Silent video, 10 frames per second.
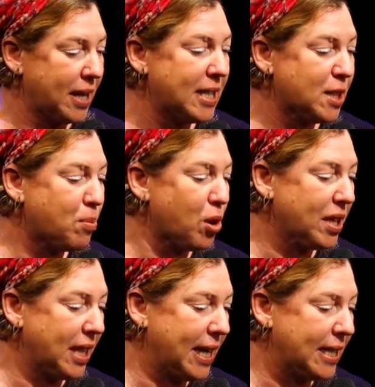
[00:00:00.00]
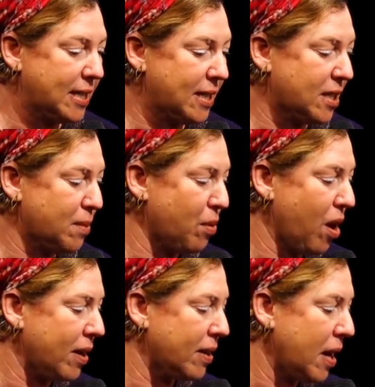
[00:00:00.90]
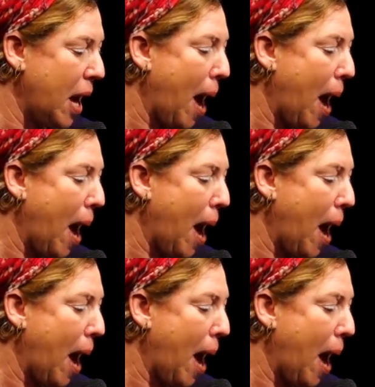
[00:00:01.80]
in his book, The Innocents Abroad.